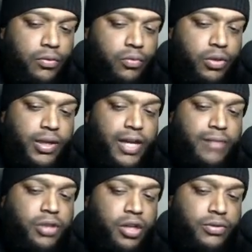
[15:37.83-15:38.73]
when game
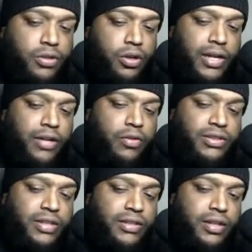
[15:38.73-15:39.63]
time started. I know it
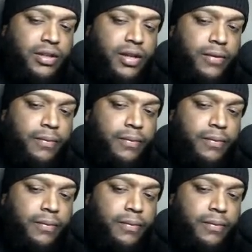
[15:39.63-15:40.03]
says here that